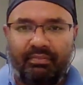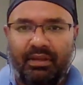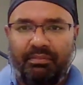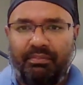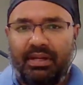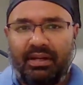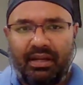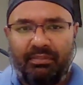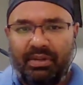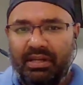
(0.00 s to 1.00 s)
But
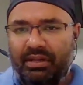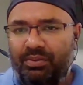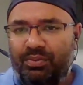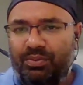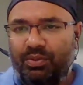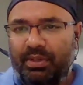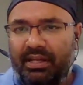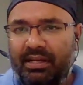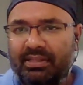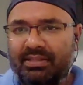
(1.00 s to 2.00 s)
I believe nobody
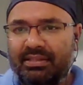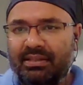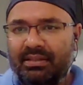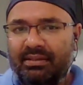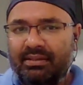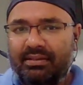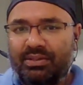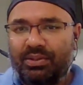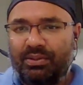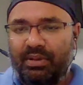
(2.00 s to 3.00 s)
has.
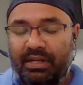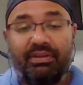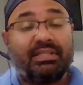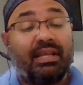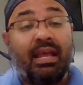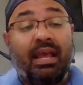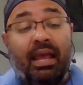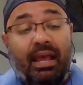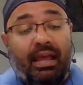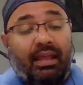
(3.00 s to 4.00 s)
So, anyways,
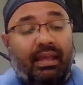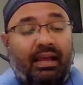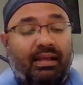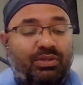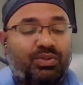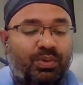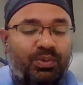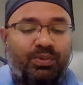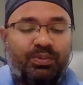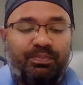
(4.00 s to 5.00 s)
yeah.
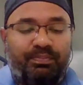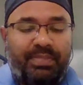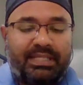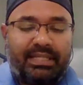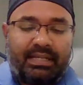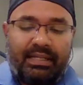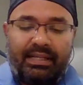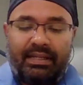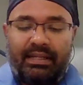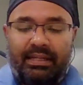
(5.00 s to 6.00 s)
So
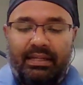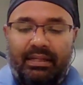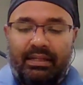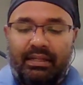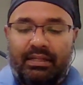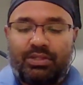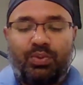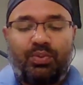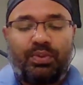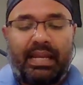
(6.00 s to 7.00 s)
basically, yeah.
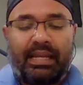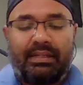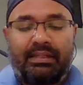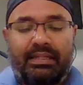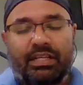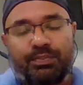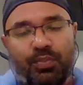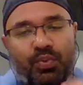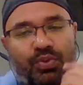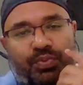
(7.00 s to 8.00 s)
So in
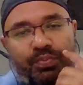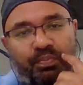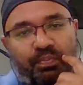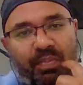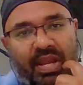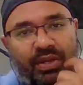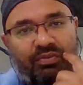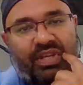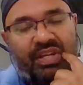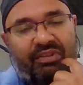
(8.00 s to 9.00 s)
textbooks, many of
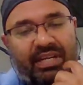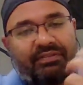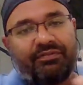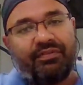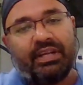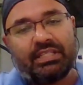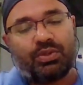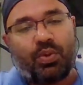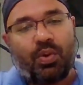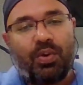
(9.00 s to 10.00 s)
the, even if it's
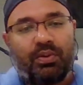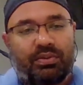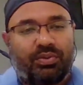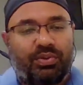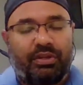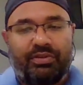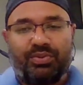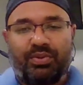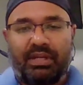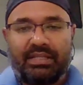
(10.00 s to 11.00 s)
called 3D
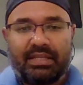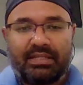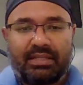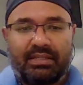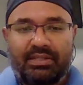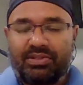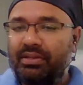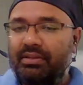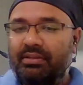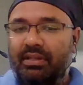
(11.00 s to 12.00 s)
visualization,
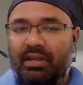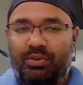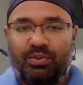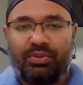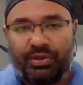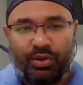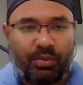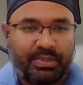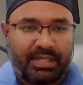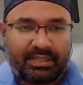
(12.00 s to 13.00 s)
still there are no 3D
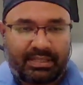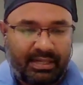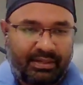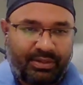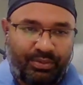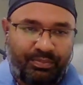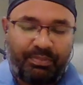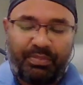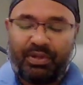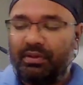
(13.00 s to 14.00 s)
objects that
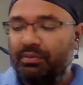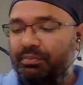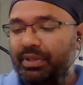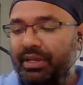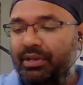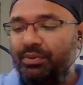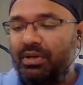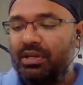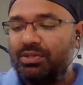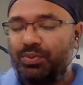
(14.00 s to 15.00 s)
people bring into
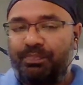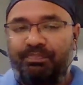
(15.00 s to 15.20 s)
classroom.